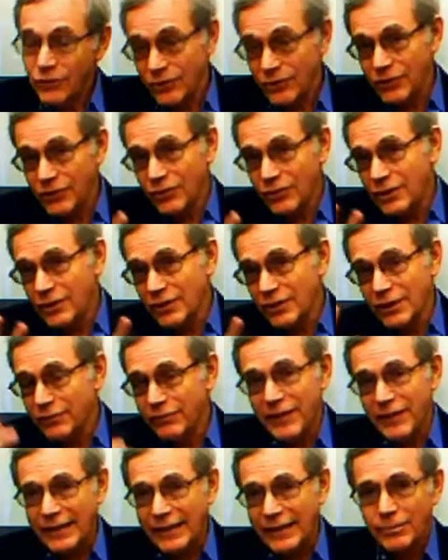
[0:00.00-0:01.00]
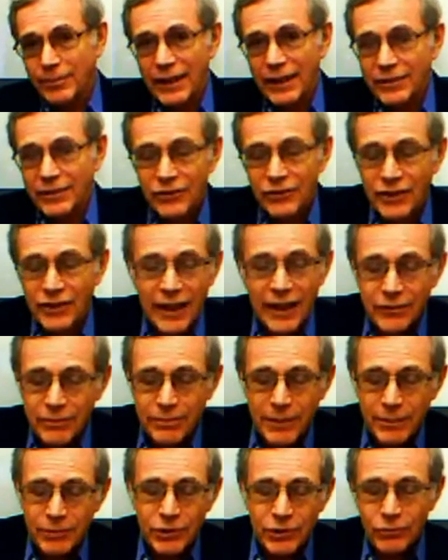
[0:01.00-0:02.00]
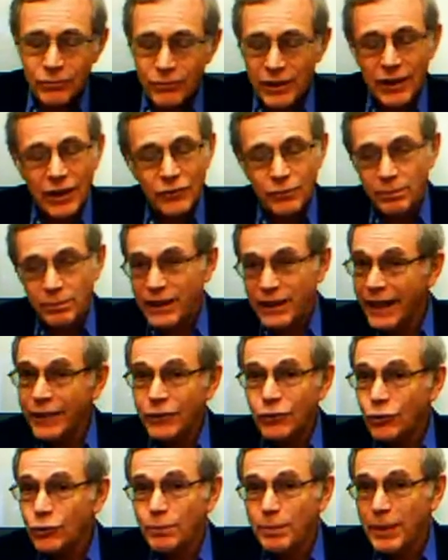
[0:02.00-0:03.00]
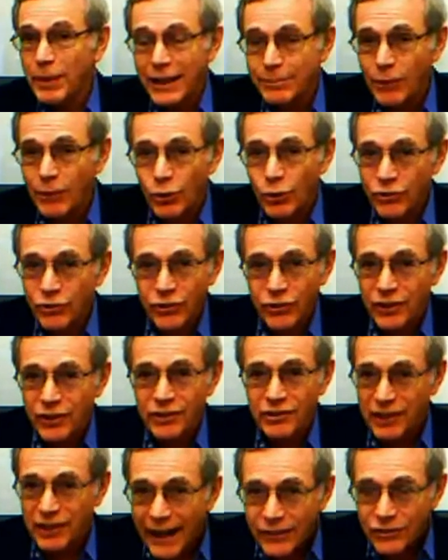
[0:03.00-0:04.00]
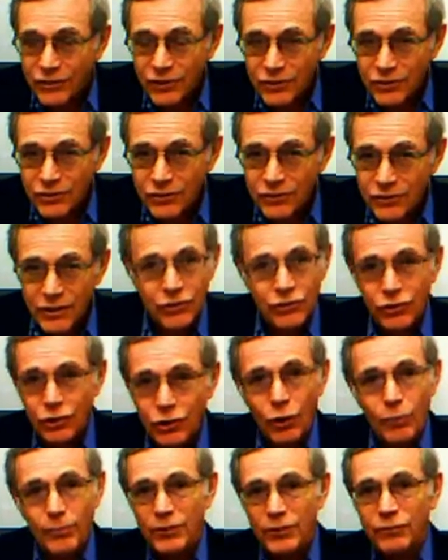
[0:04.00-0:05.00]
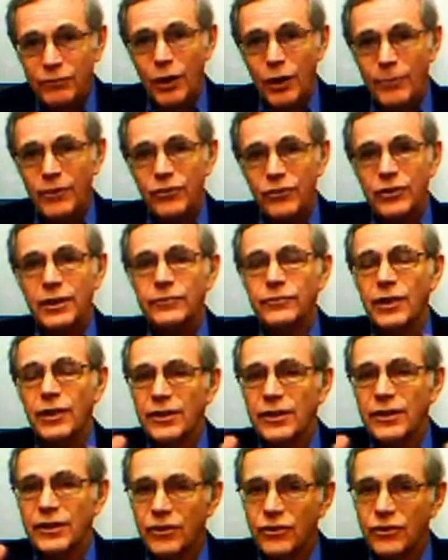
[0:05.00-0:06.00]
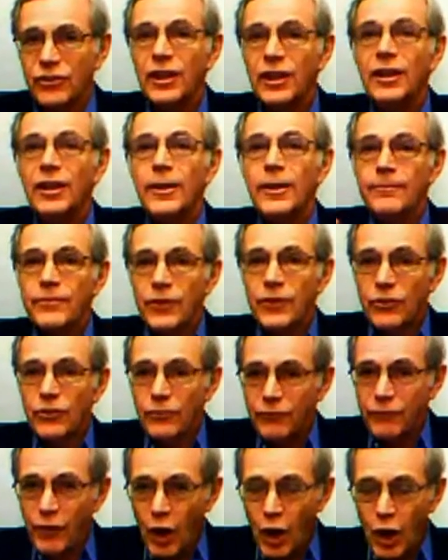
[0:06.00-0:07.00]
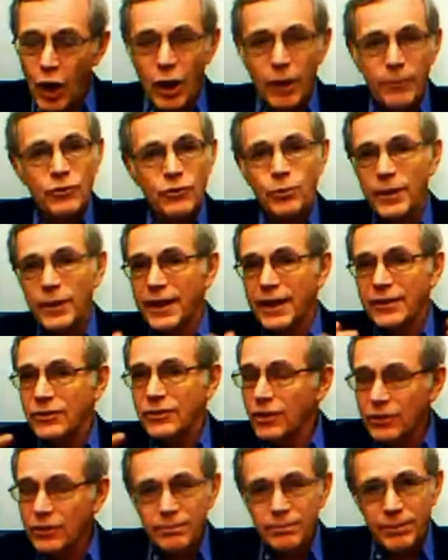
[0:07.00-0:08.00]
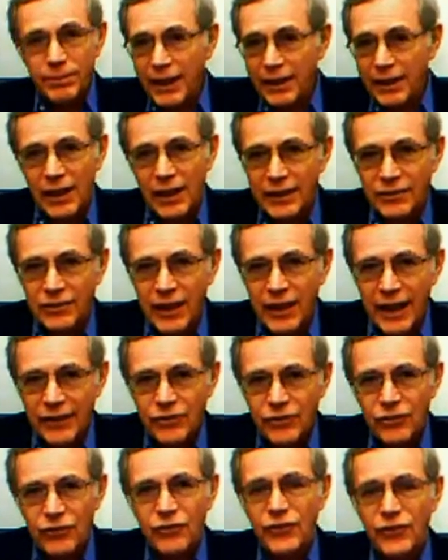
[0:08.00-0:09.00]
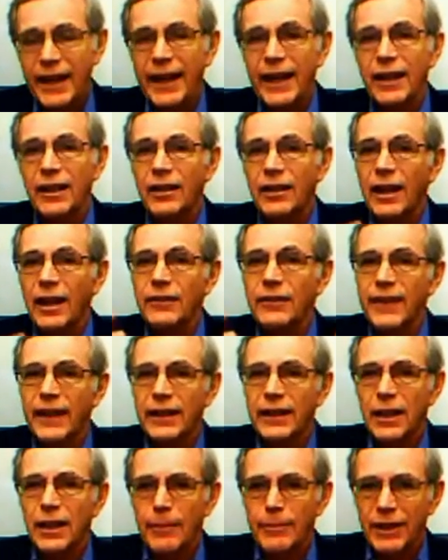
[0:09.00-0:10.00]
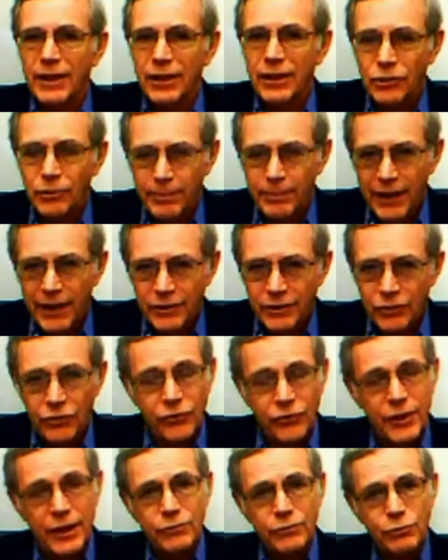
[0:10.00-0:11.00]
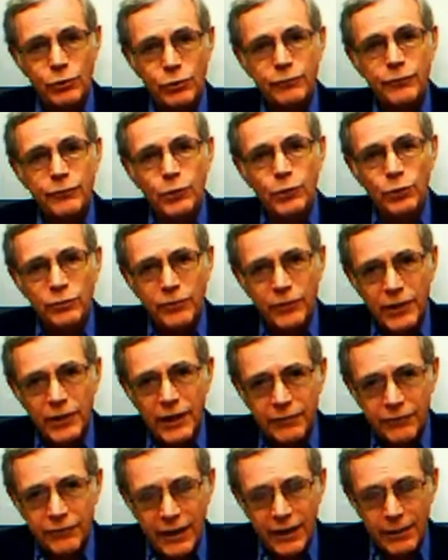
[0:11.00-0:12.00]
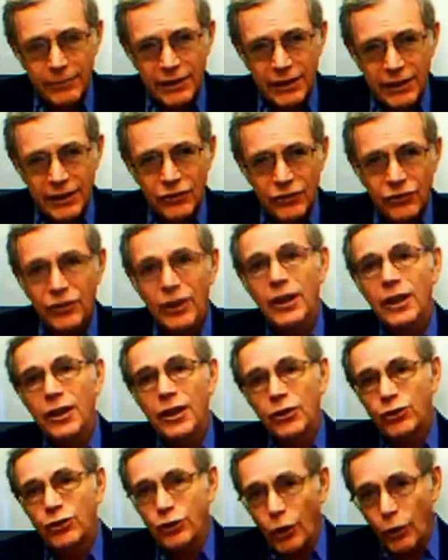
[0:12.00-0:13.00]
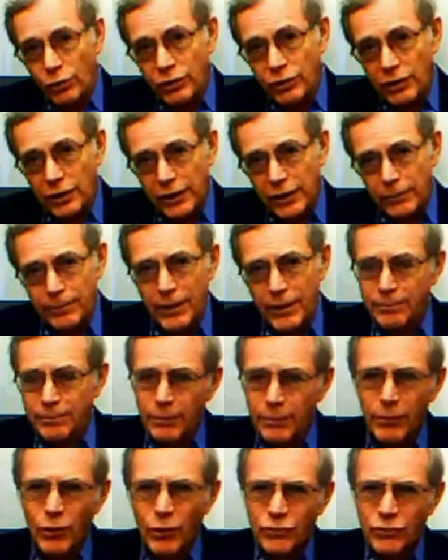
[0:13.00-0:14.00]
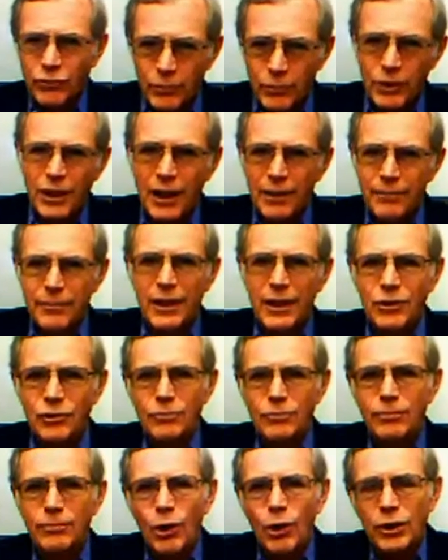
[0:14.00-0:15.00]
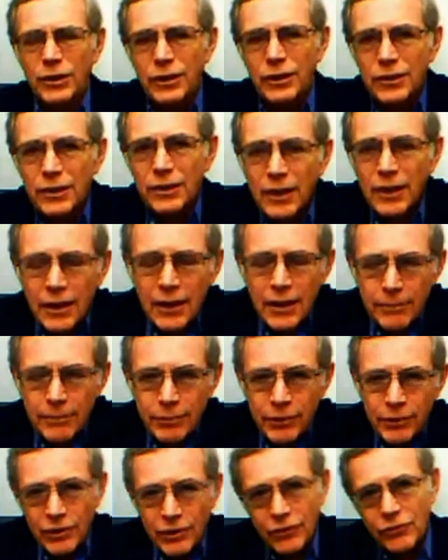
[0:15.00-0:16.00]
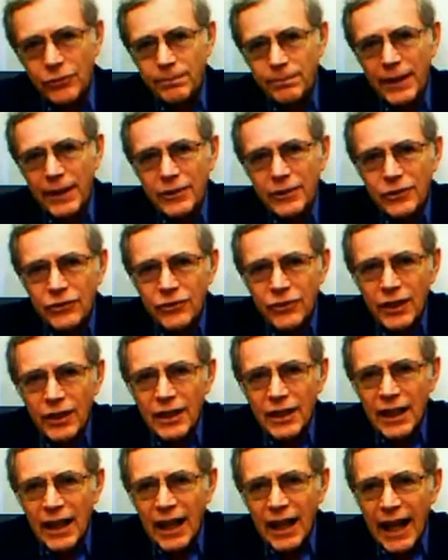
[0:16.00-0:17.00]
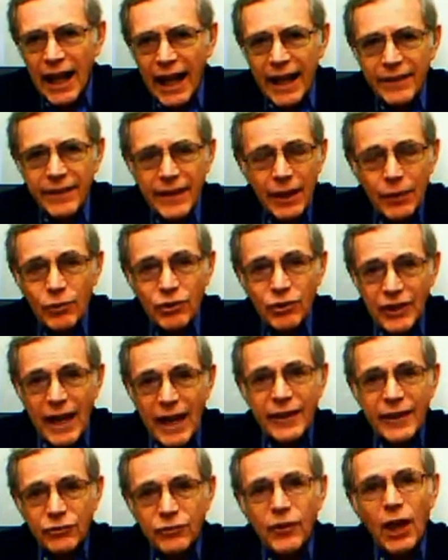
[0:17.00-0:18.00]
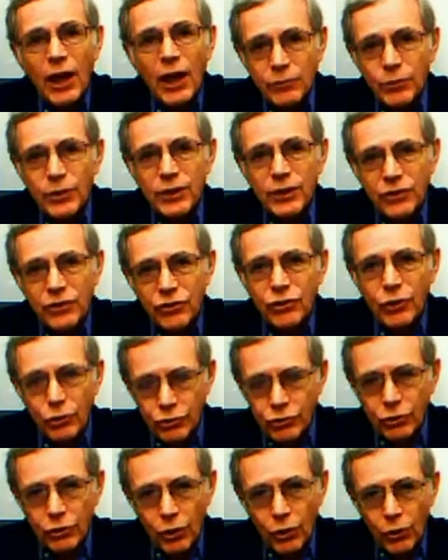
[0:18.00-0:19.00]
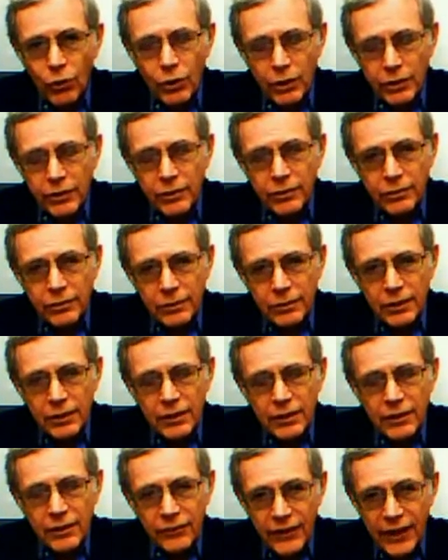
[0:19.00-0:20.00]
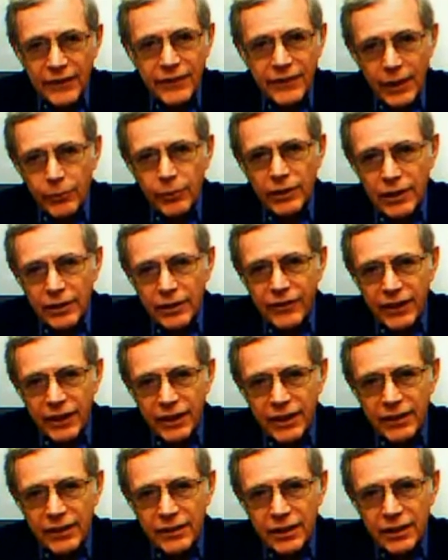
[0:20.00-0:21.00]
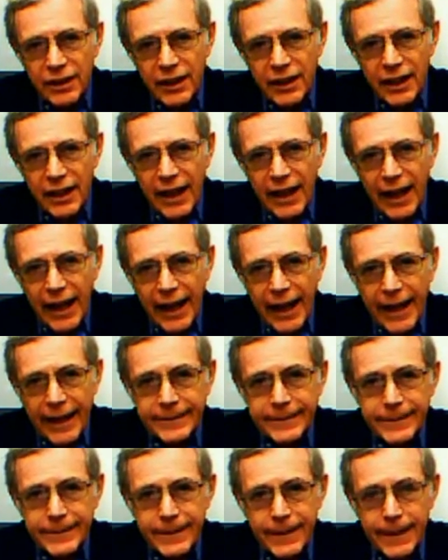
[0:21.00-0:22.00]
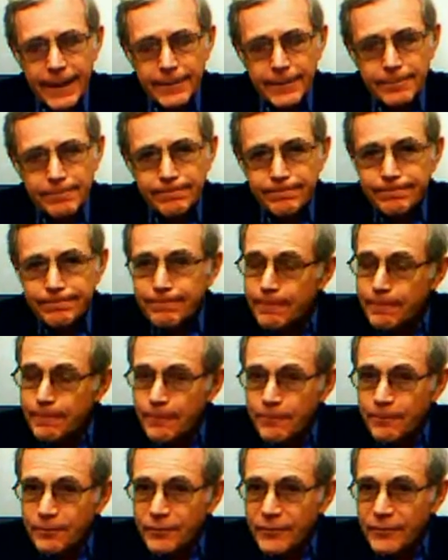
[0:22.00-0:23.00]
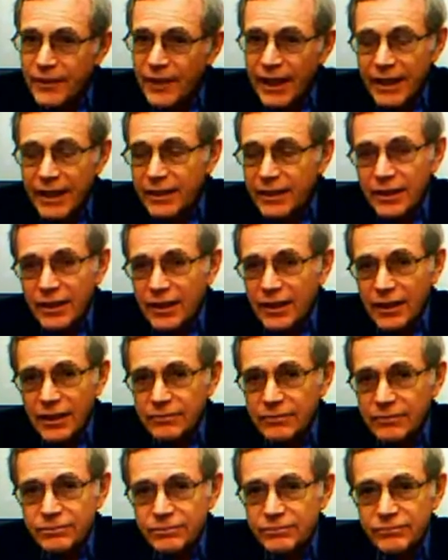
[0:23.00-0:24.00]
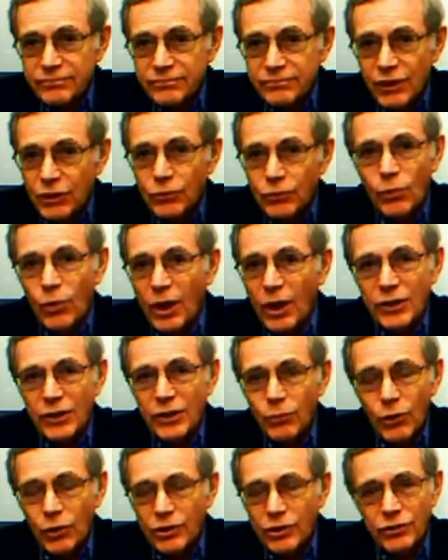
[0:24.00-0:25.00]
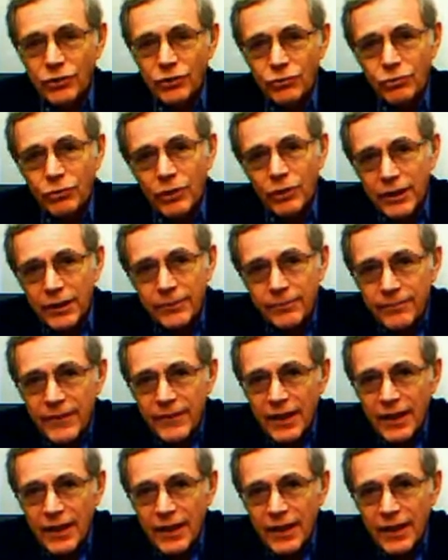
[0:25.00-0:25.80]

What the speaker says: this is a little fact about the South people don't realize, planters paid most of the taxes. These yeoman farmers lived on these farms where they didn't pay a lot of taxes. They had a lot of economic independence. They grew food for their families, sold a little bit, but most of them were not major market participators. And they were satisfied with the social order that they were living in. And they didn't want the war to destroy it.